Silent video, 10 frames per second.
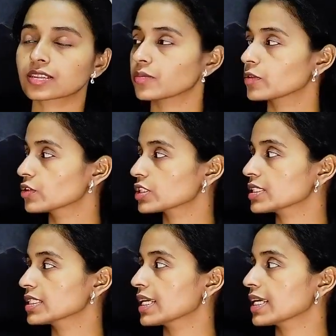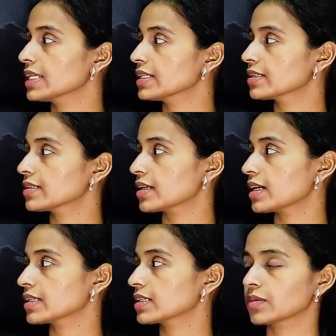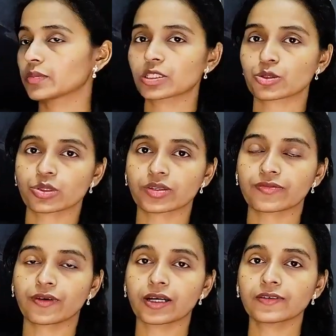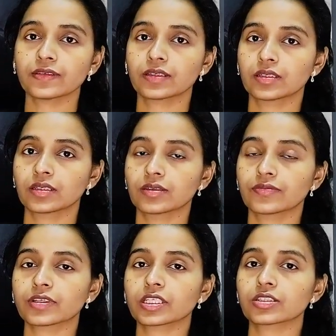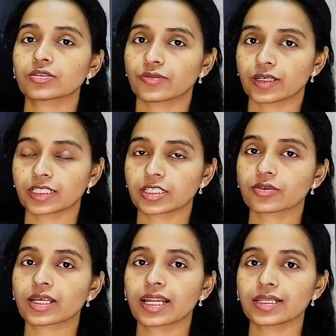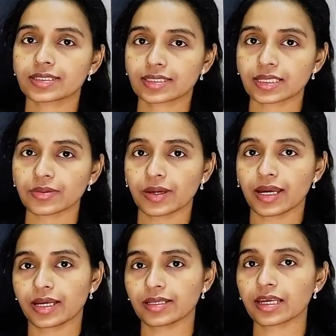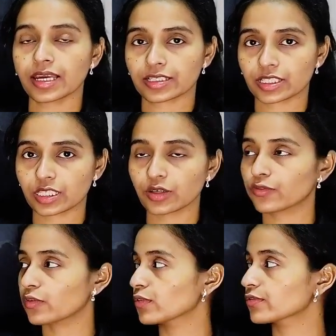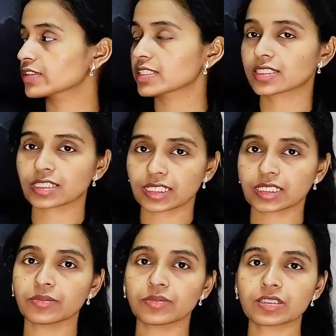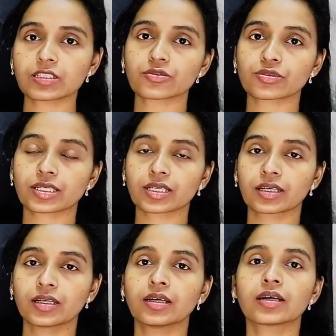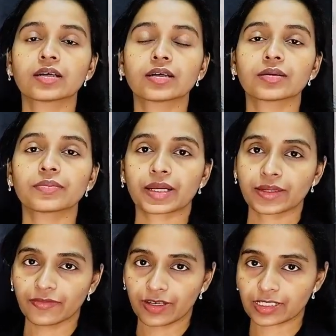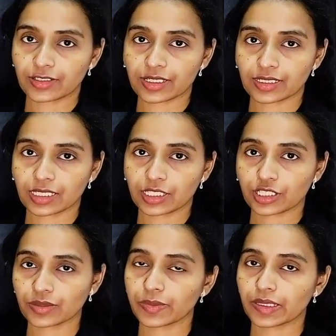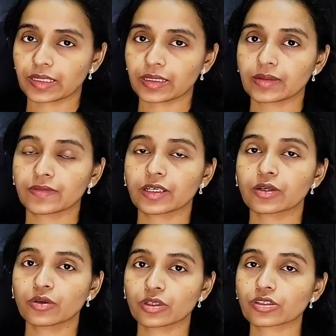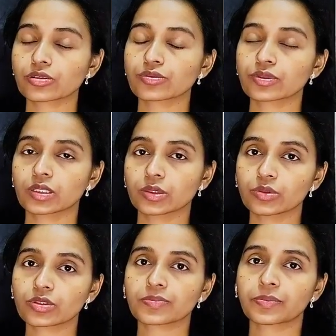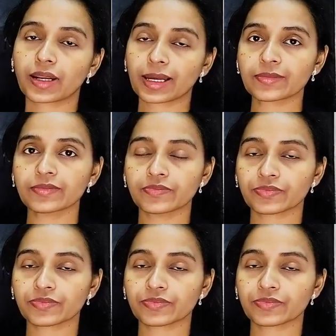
sub-question 8, 9, 25. We need to find out LCM and HCF of these 3 numbers using prime factorization method. We are going to use prime